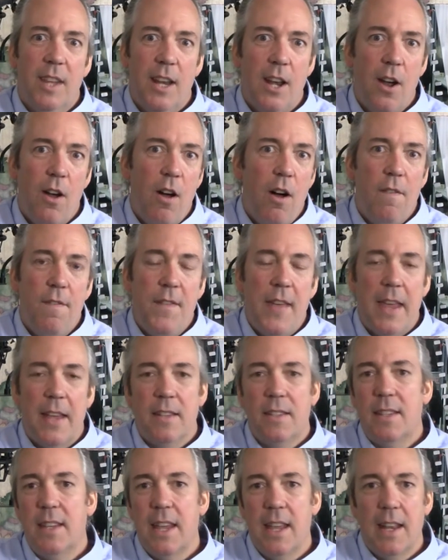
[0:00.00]
all
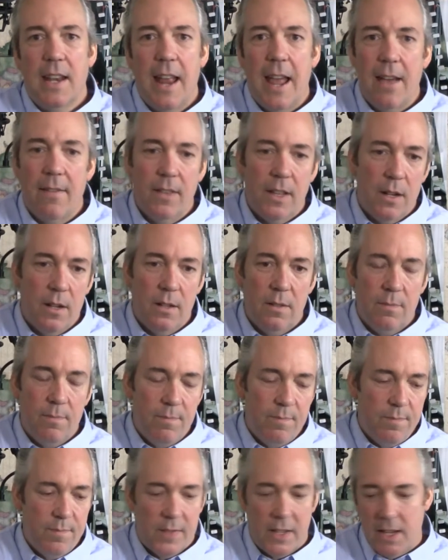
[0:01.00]
fancy and have little
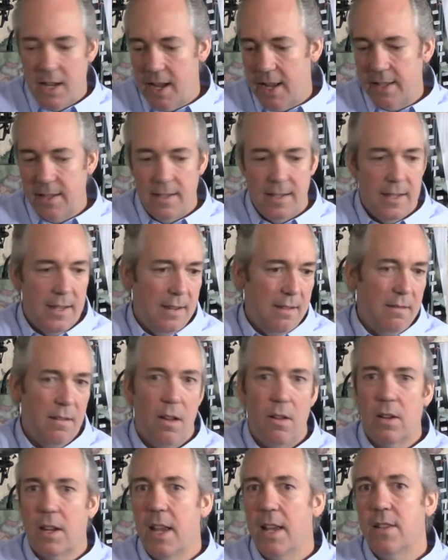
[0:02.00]
cuts and
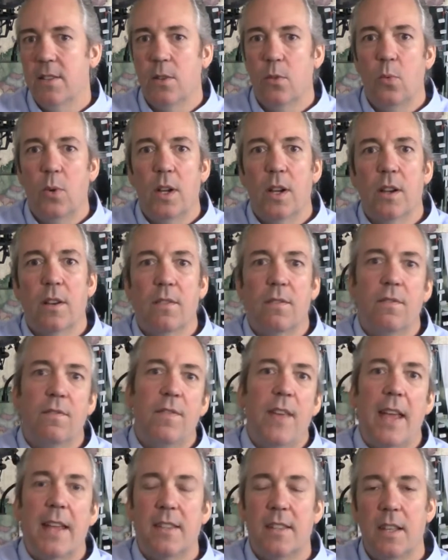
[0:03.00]
all kinds of weird
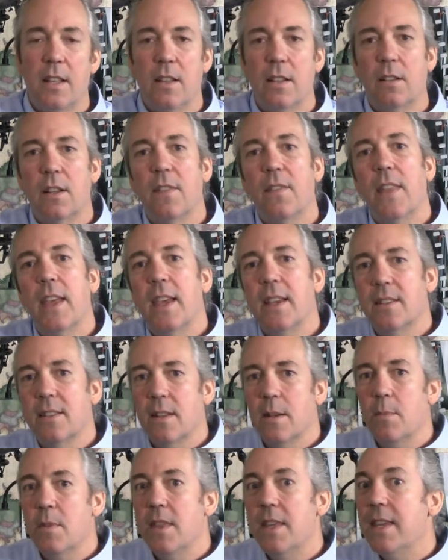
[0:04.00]
fancy looking things
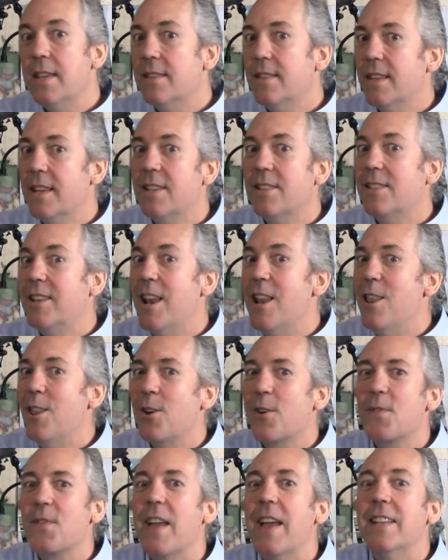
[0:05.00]
in them. These things didn't
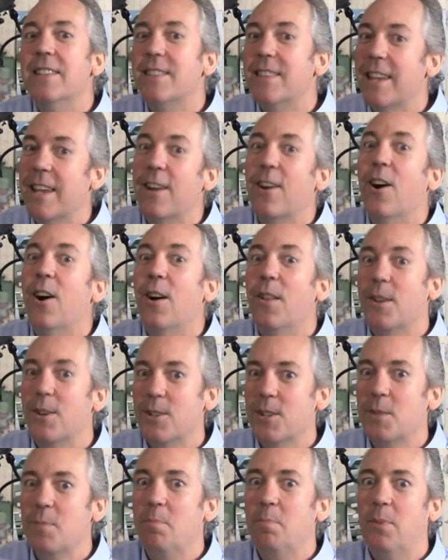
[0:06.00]
look fancy at all. They're
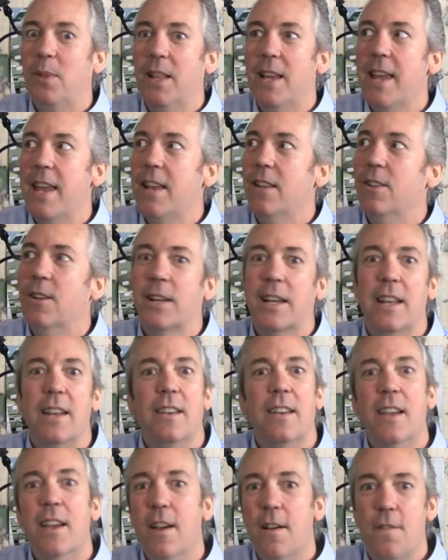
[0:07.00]
just plain
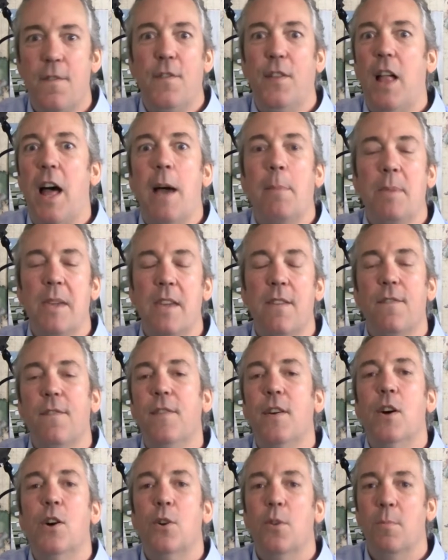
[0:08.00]
looking floppy
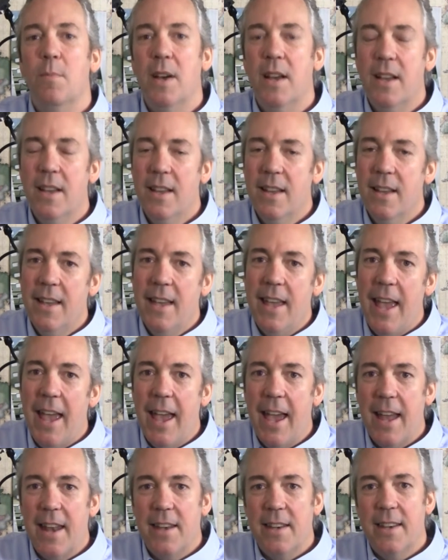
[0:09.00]
foam.
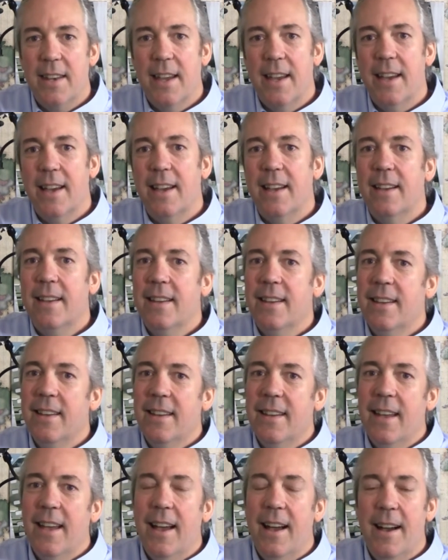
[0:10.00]
And
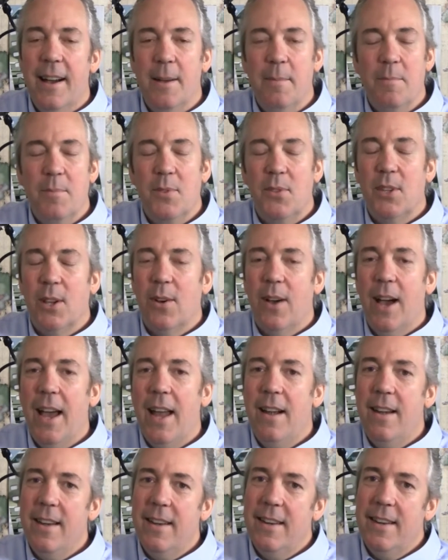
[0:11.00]
so
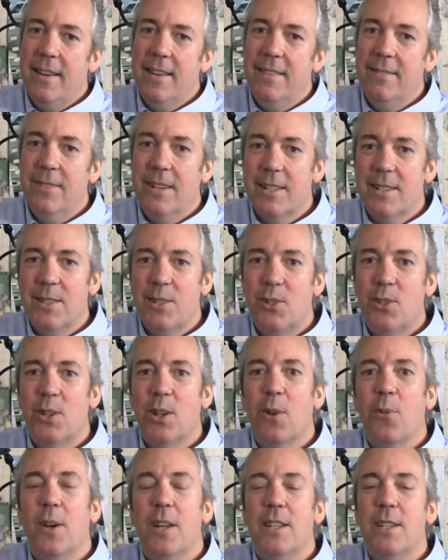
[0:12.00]
I wasn't
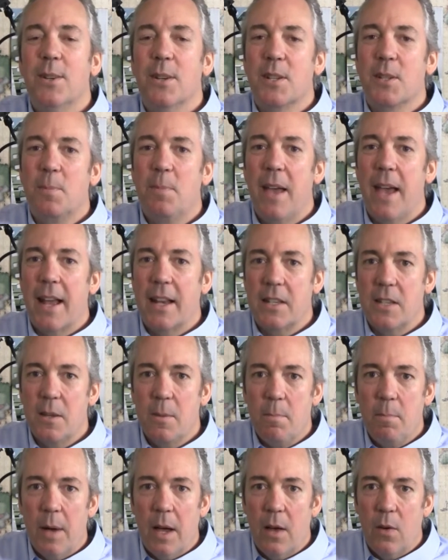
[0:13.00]
sure what to
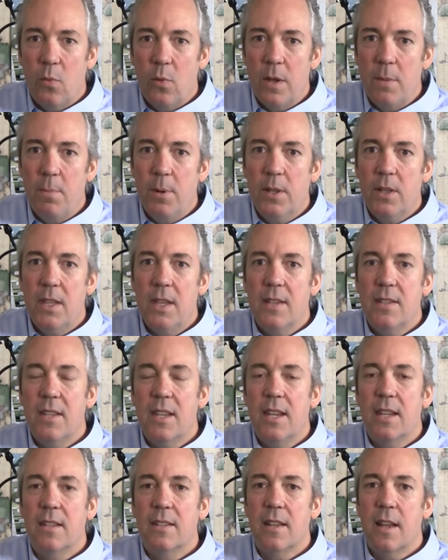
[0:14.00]
expect, but we put these
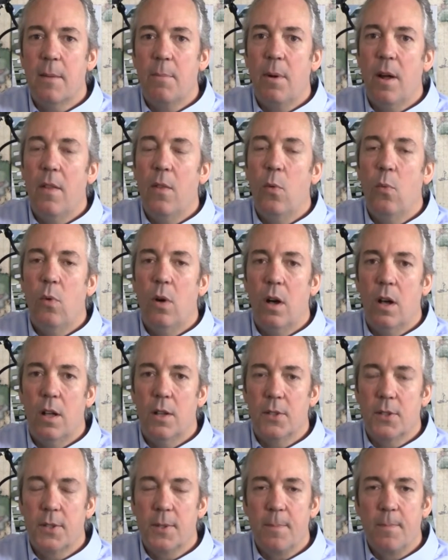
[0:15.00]
things up on the
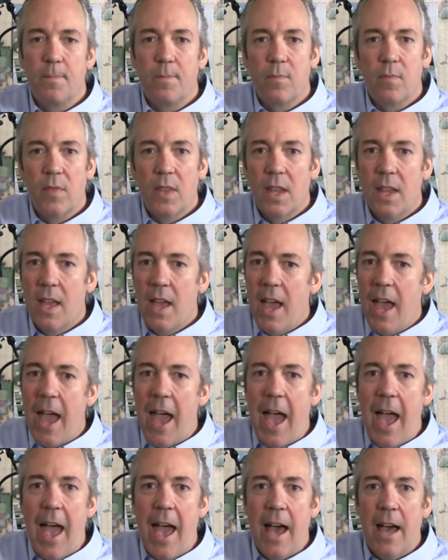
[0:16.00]
walls
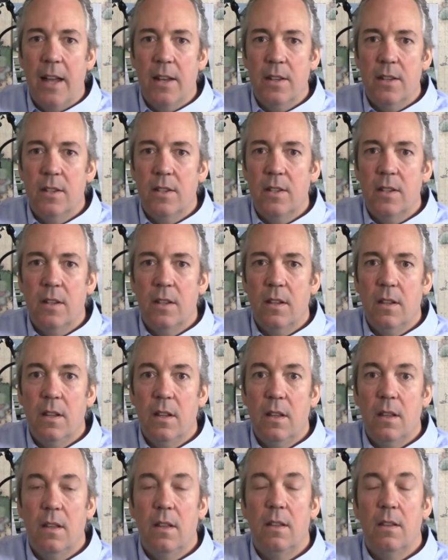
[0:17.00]
and
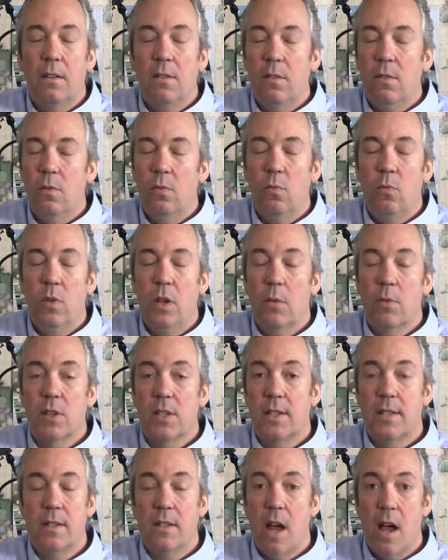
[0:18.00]
we were
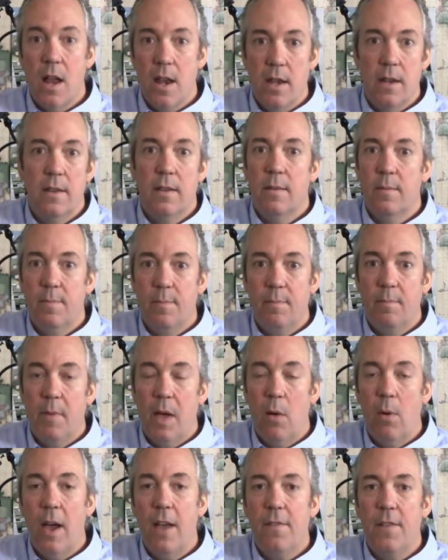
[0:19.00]
stunned.
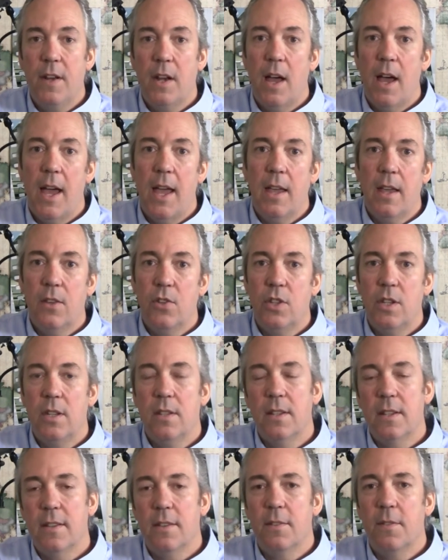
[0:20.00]
My wife and I,
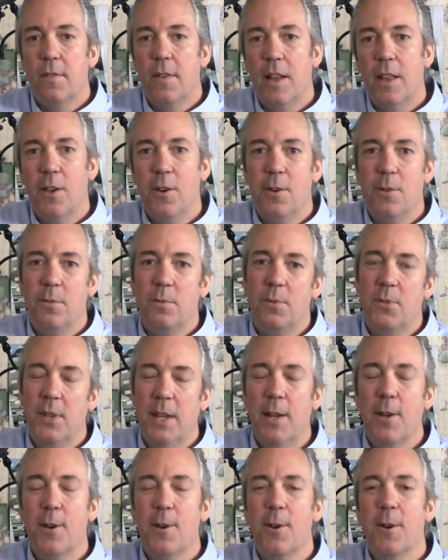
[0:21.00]
she's a fellow
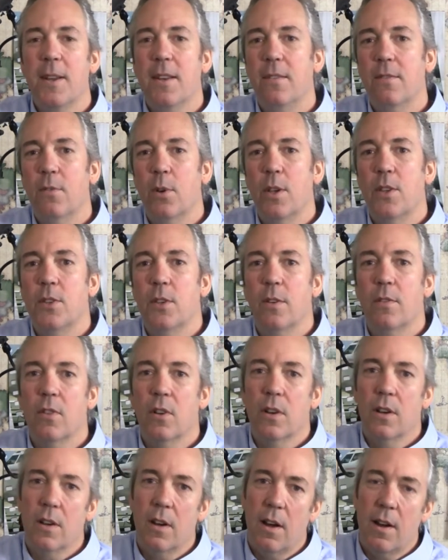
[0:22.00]
singer and
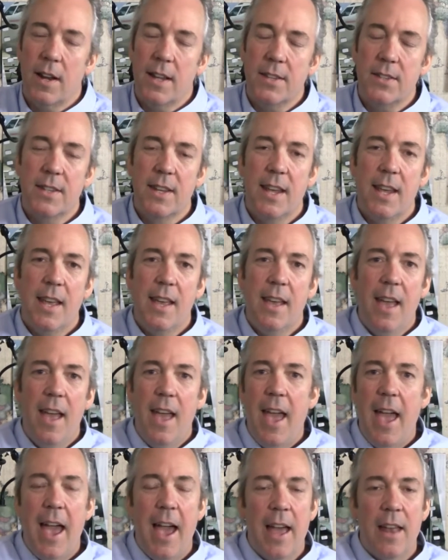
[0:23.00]
voiceover artist,
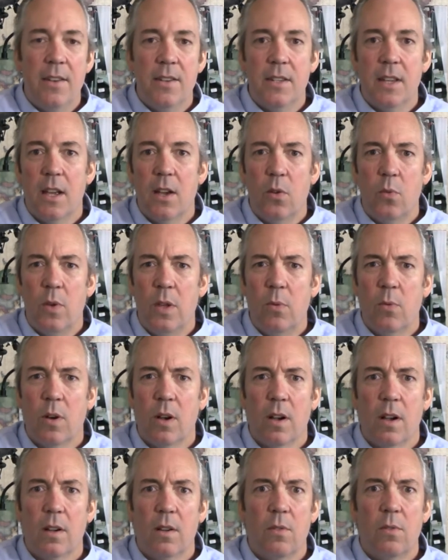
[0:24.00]
and we
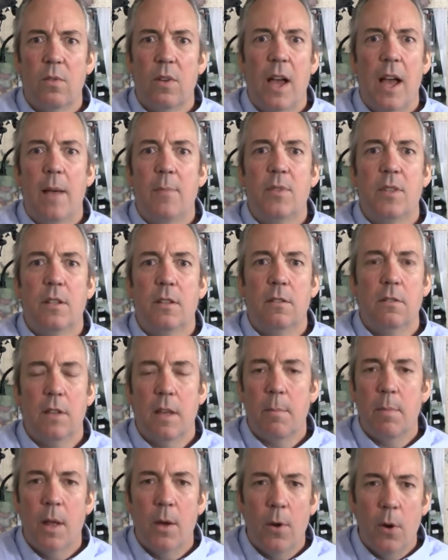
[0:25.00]
were
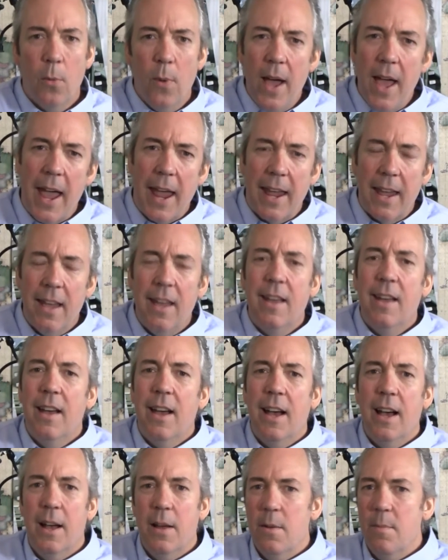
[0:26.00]
absolutely blown away.
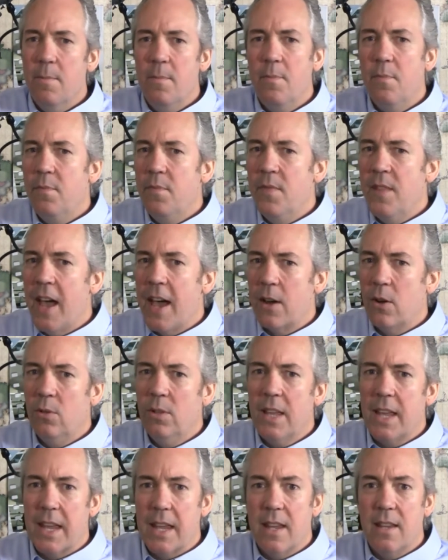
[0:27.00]
Not
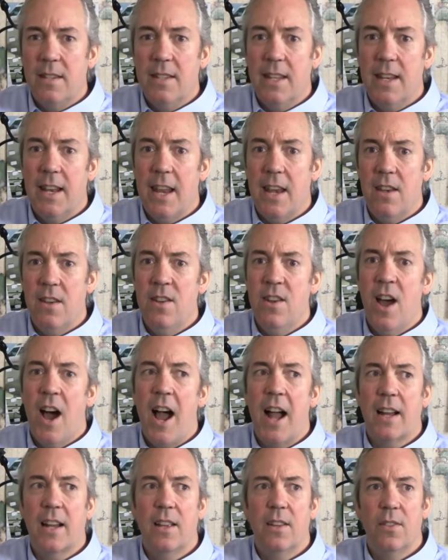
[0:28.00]
only did it
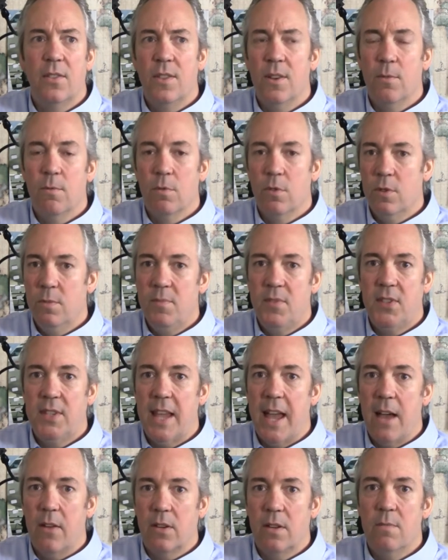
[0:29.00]
knock the room
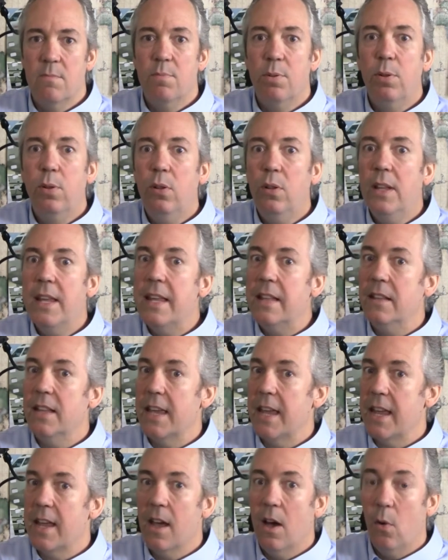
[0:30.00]
sound
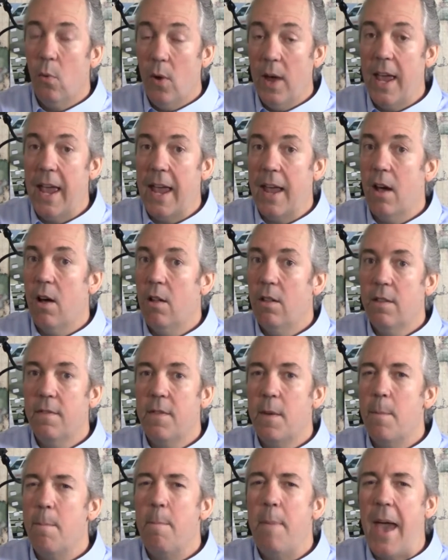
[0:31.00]
completely away, all of
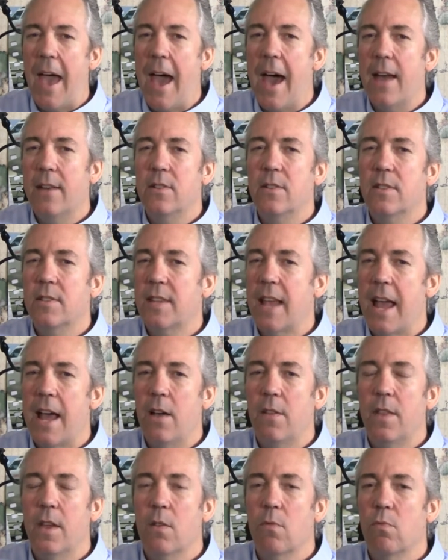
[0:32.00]
the bad
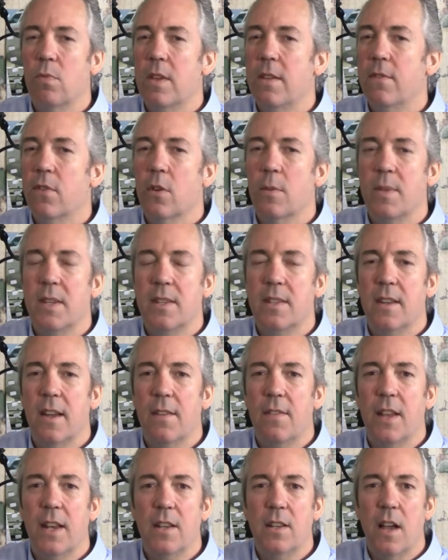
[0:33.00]
sound, that reverby
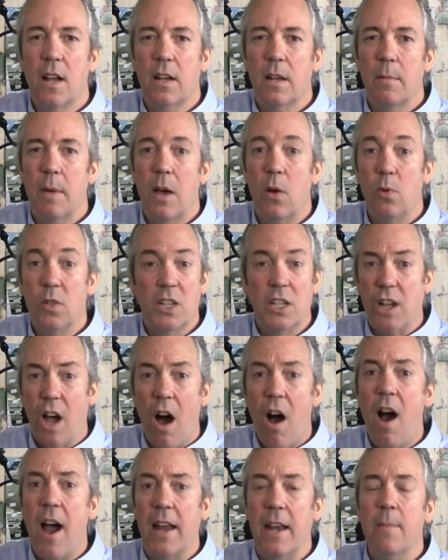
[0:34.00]
stuff that I talked about was
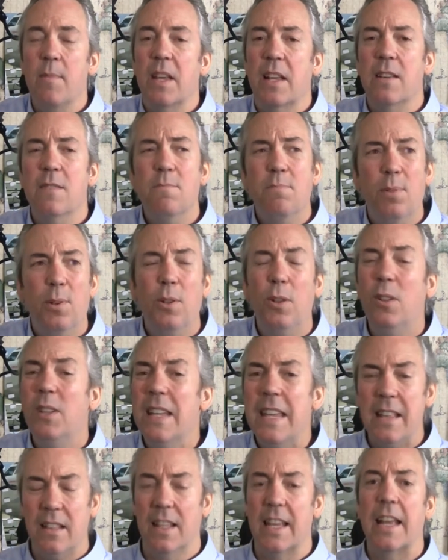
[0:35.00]
gone. I mean,
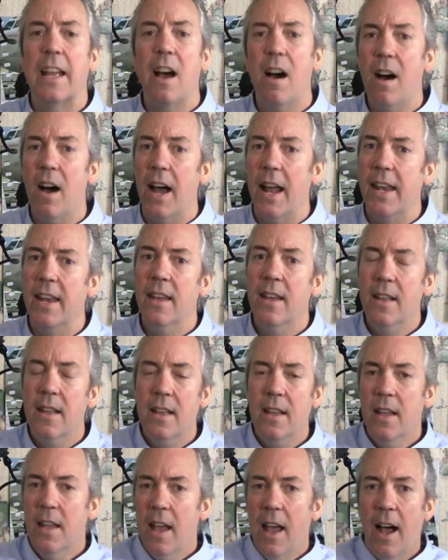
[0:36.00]
completely gone.
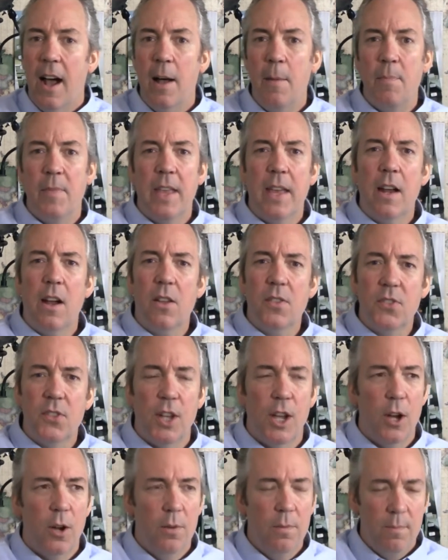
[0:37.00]
It
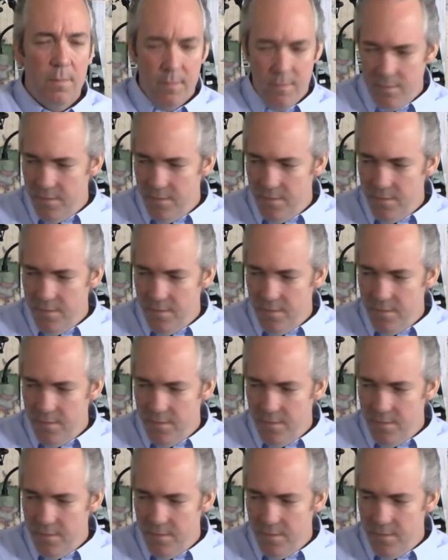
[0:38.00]
also,